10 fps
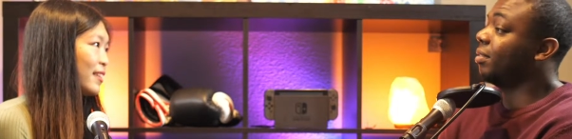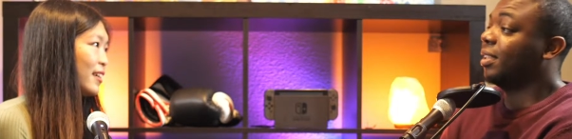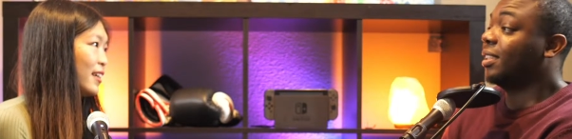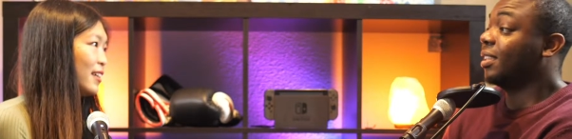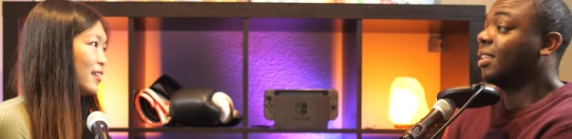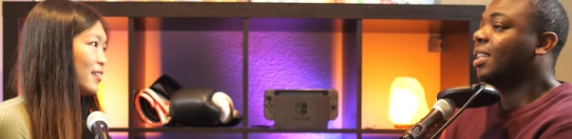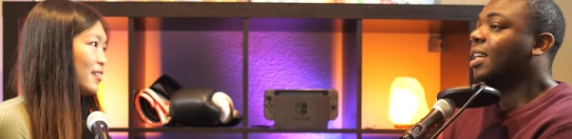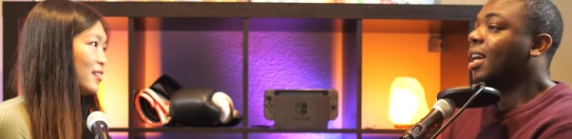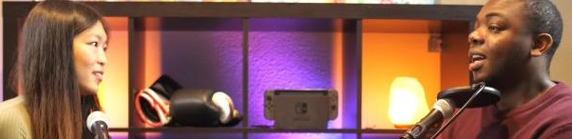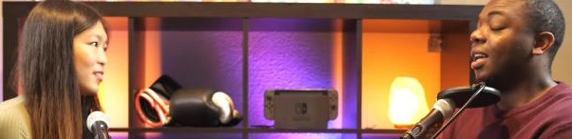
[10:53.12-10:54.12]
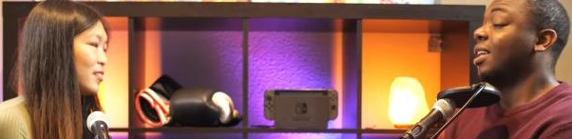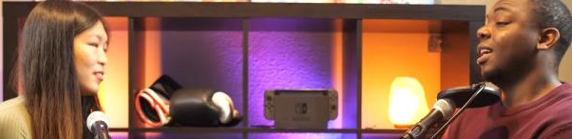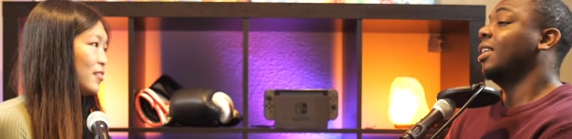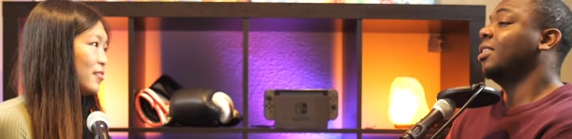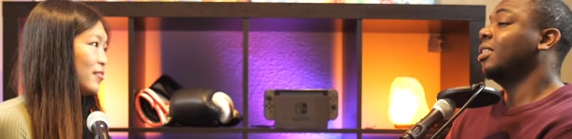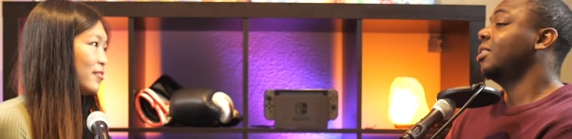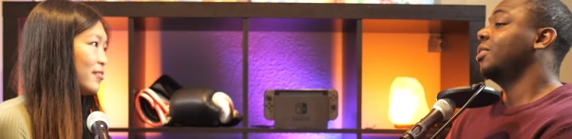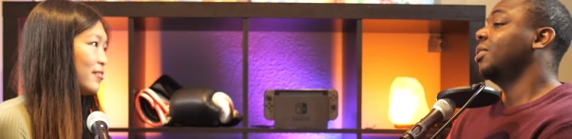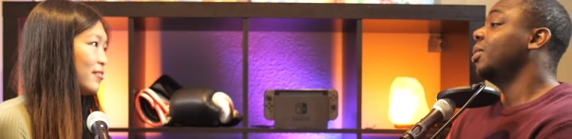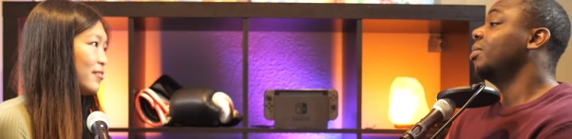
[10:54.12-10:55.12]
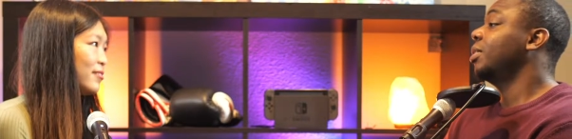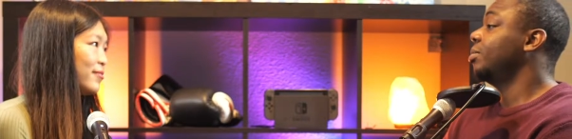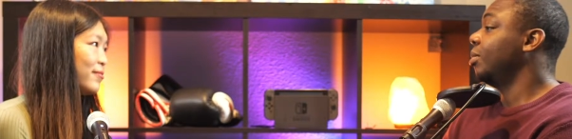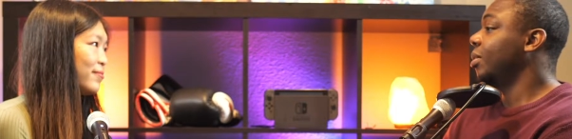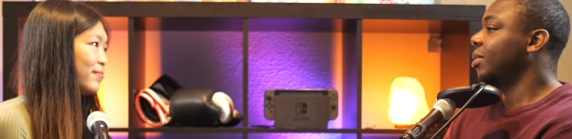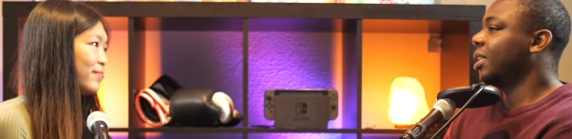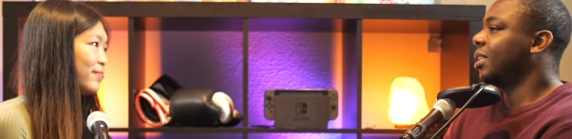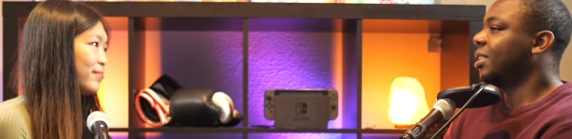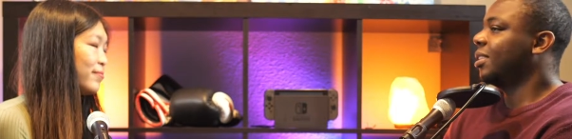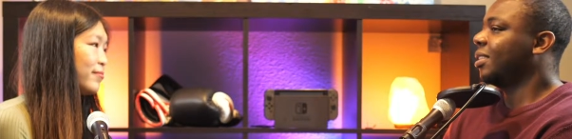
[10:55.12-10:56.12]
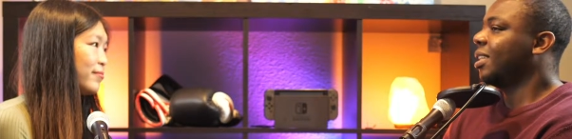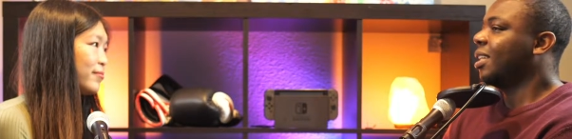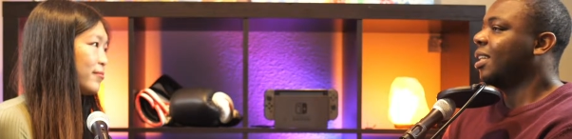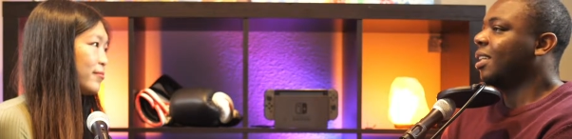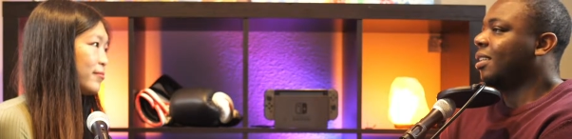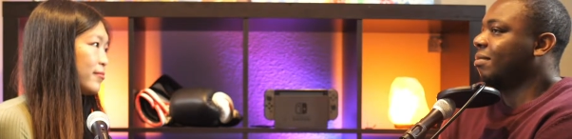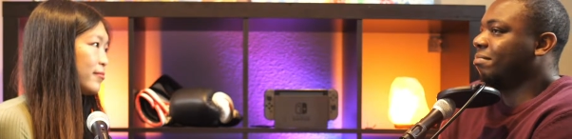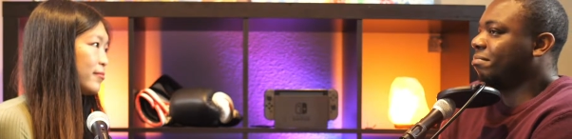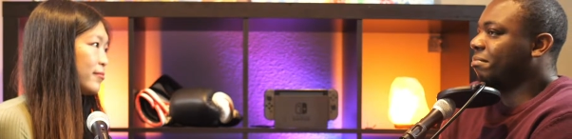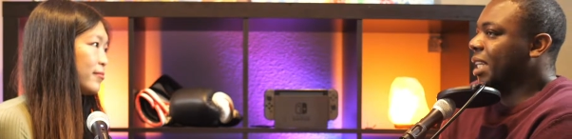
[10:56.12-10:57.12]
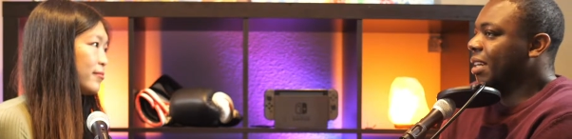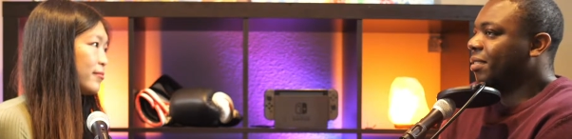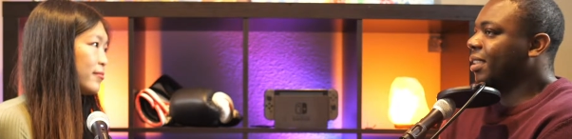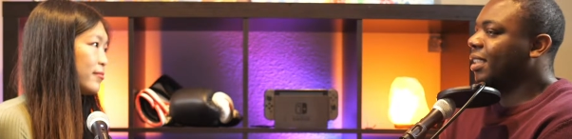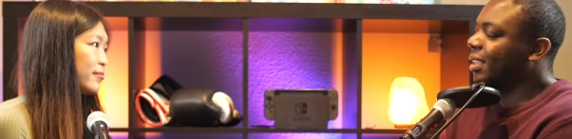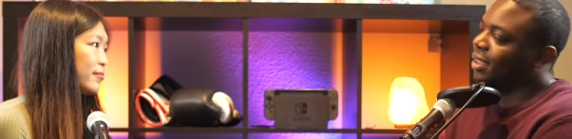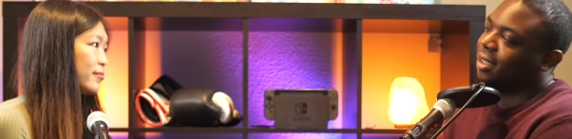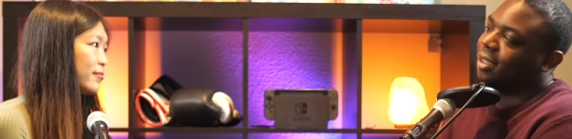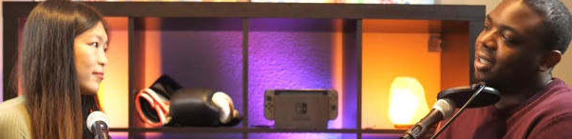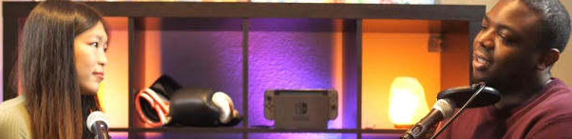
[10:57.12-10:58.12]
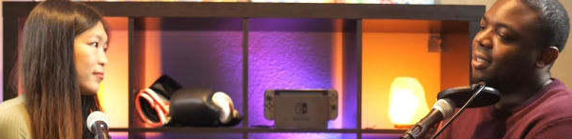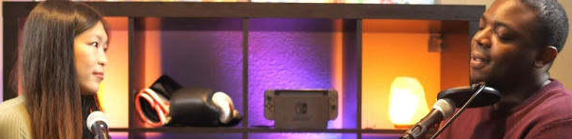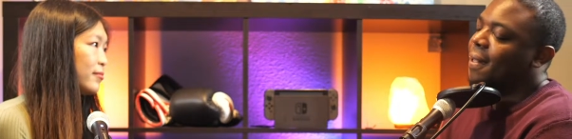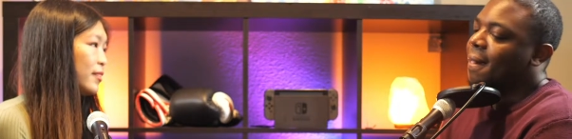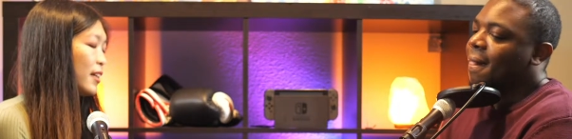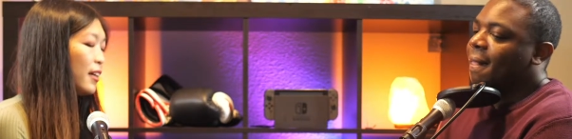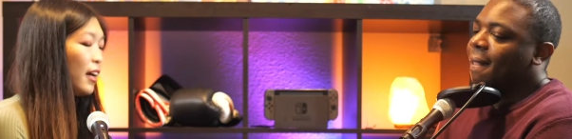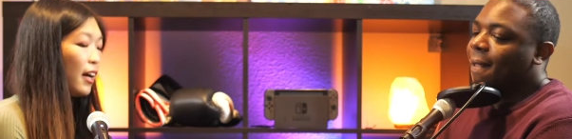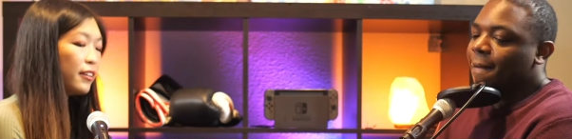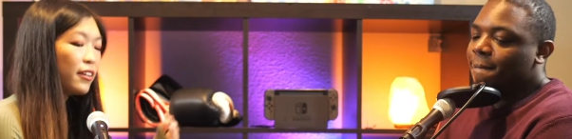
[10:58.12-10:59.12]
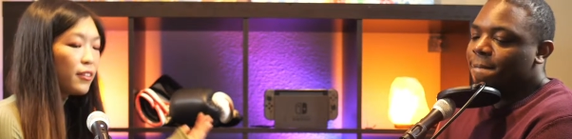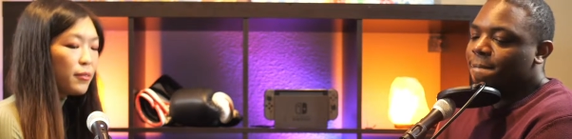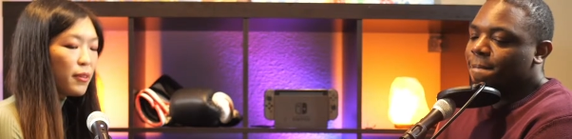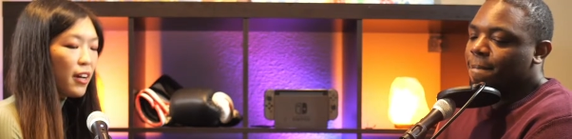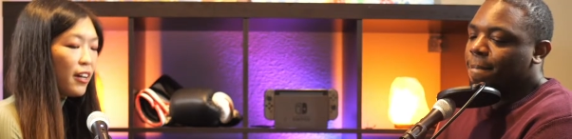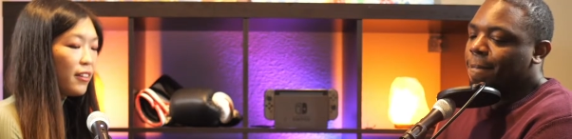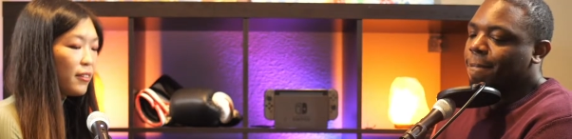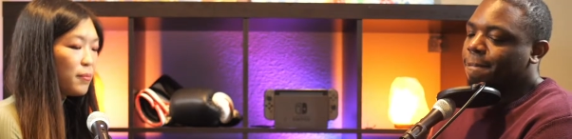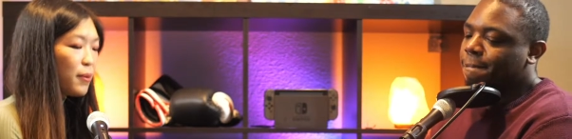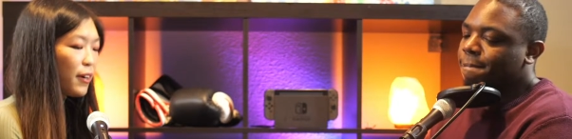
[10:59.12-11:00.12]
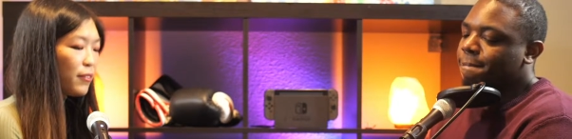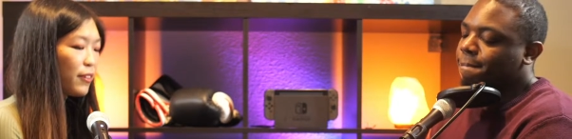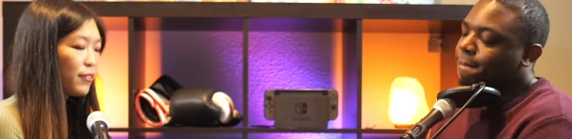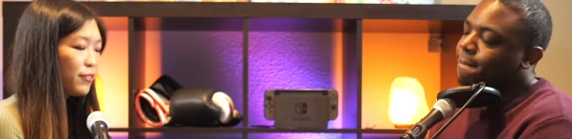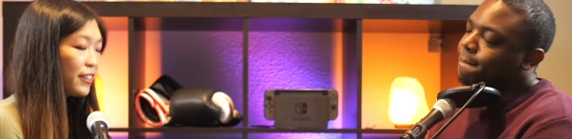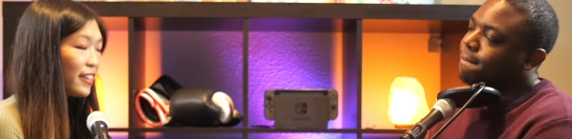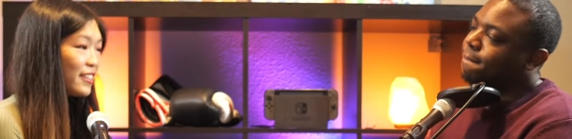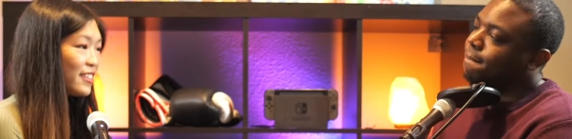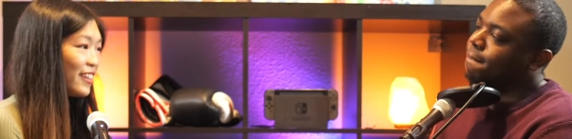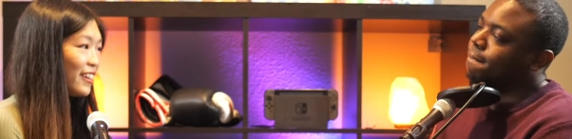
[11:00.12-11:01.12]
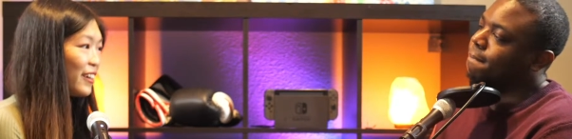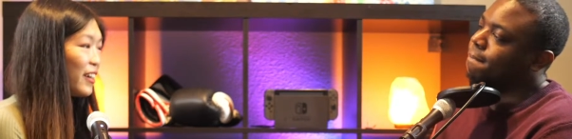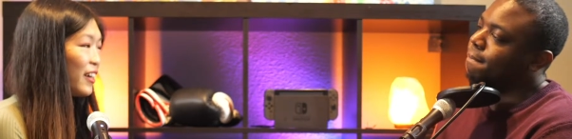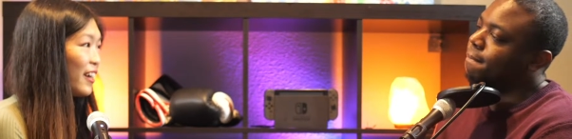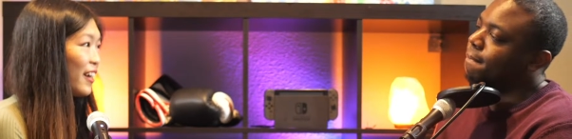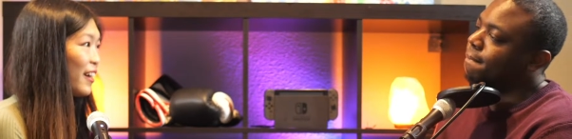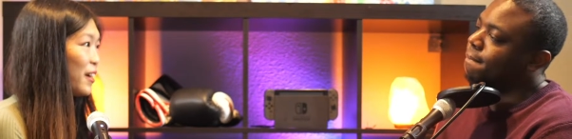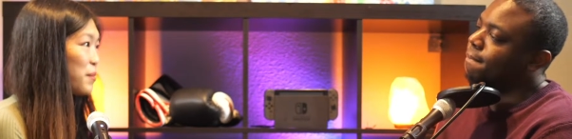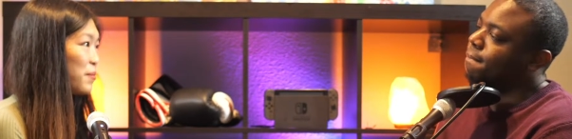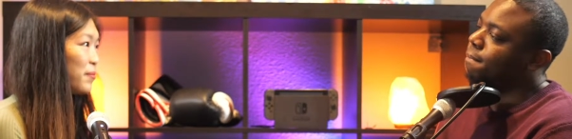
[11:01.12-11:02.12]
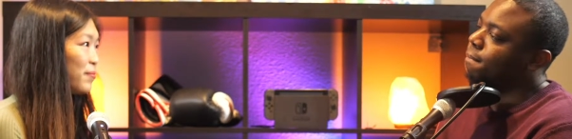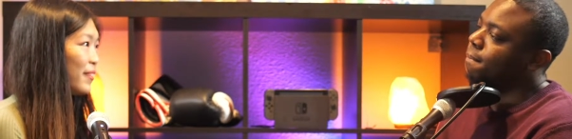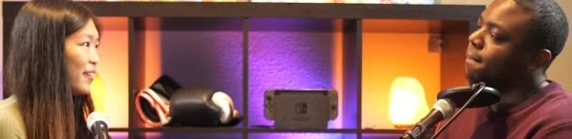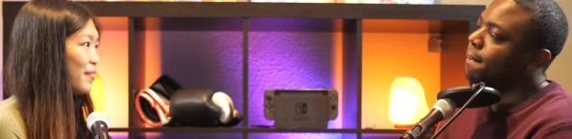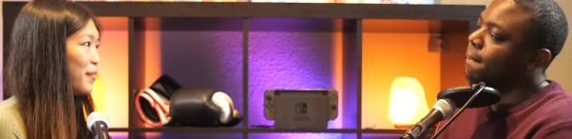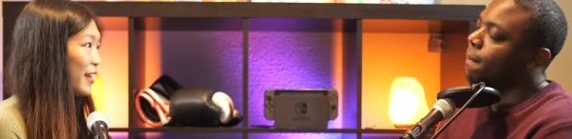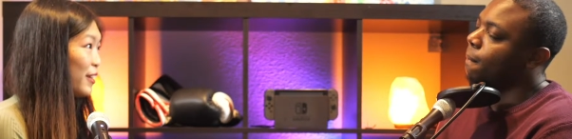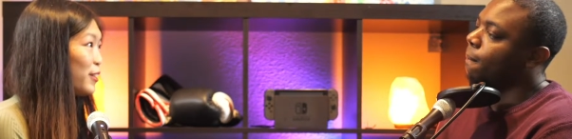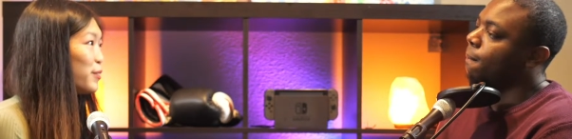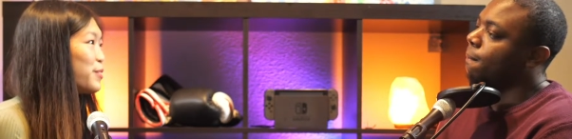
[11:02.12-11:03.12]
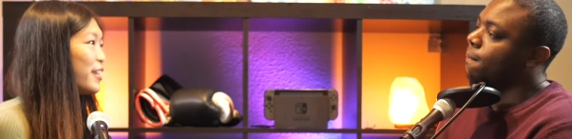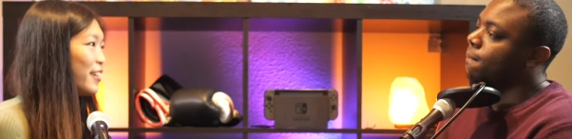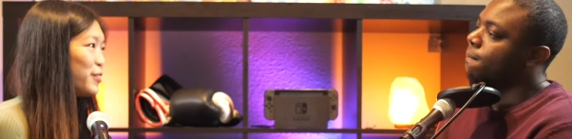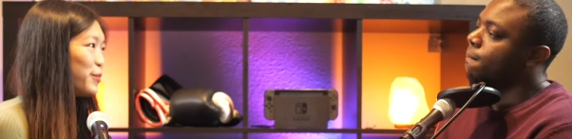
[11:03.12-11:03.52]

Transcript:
Speaker 1: have anything. And that does so much more because everything is online. Yeah. Um,
Speaker 2: Another uh, part of freelancing, mm-hmm. um, and like a huge hit in